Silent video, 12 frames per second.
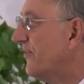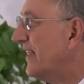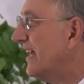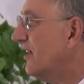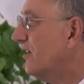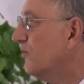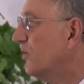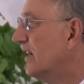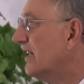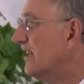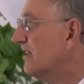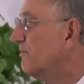that are
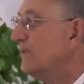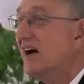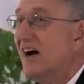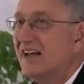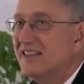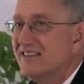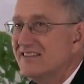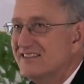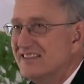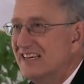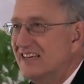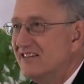working behind the
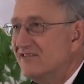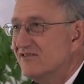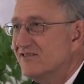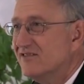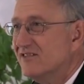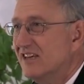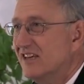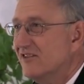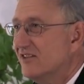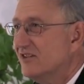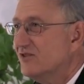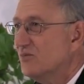scenes
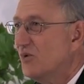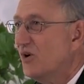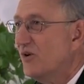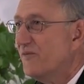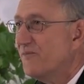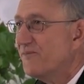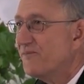in this war.